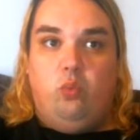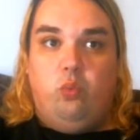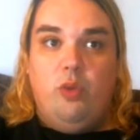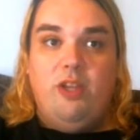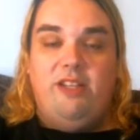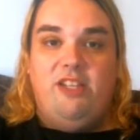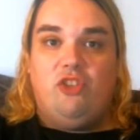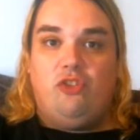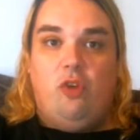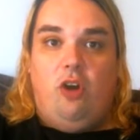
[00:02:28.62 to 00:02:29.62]
really
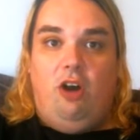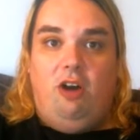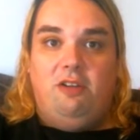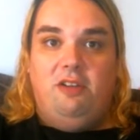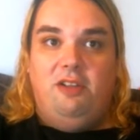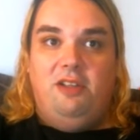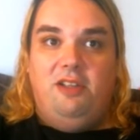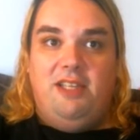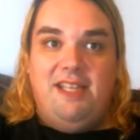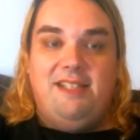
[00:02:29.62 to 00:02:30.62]
strong.
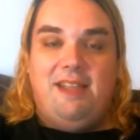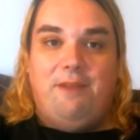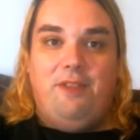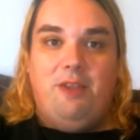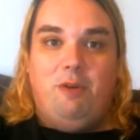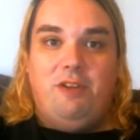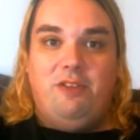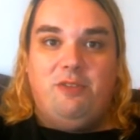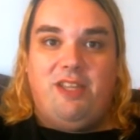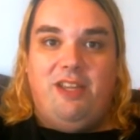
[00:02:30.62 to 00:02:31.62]
He's definitely one of
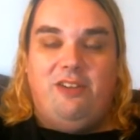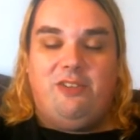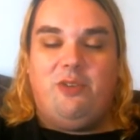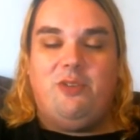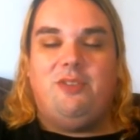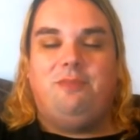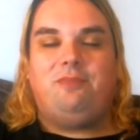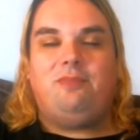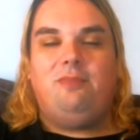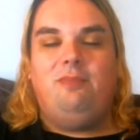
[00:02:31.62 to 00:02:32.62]
those characters.
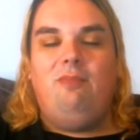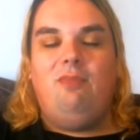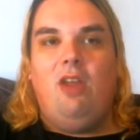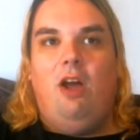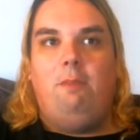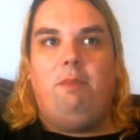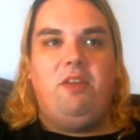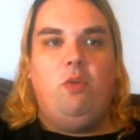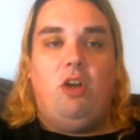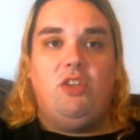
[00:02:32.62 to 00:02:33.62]
Um, but
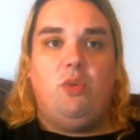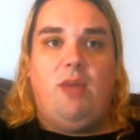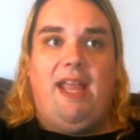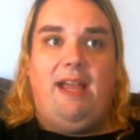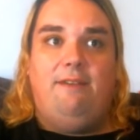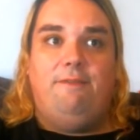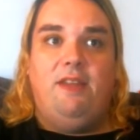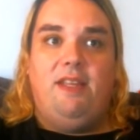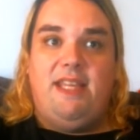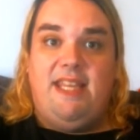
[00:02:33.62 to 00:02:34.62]
you also have
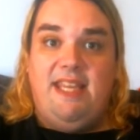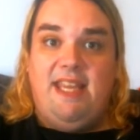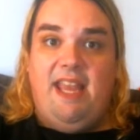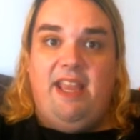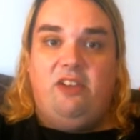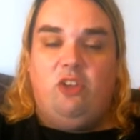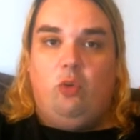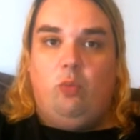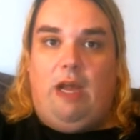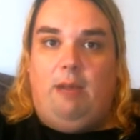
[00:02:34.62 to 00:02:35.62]
Hiei and
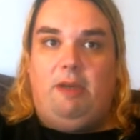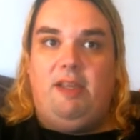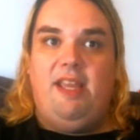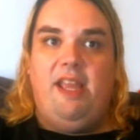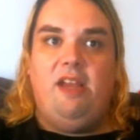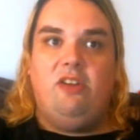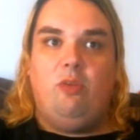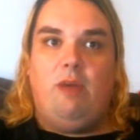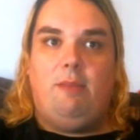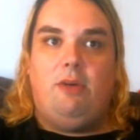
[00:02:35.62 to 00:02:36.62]
Kurama. Hiei and
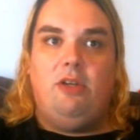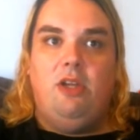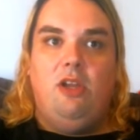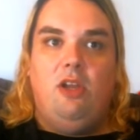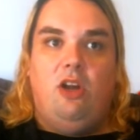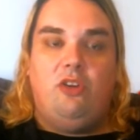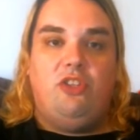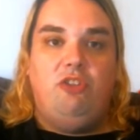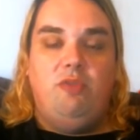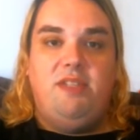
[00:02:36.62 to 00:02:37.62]
Kurama are
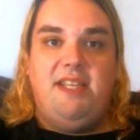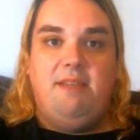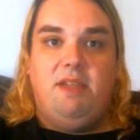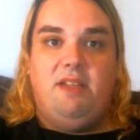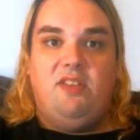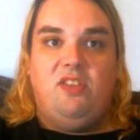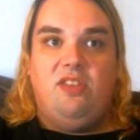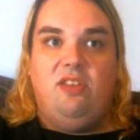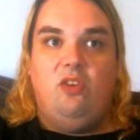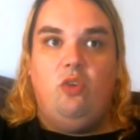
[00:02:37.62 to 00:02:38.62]
two demons
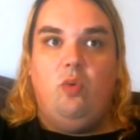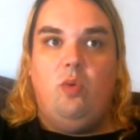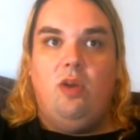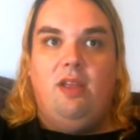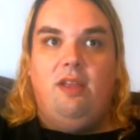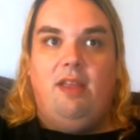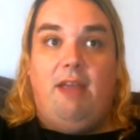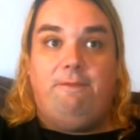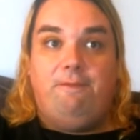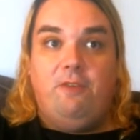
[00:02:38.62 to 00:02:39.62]
who,
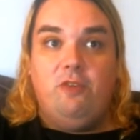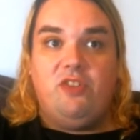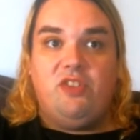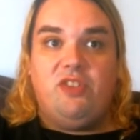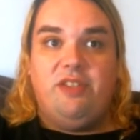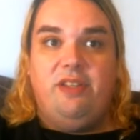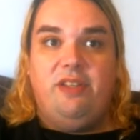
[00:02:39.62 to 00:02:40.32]
at first,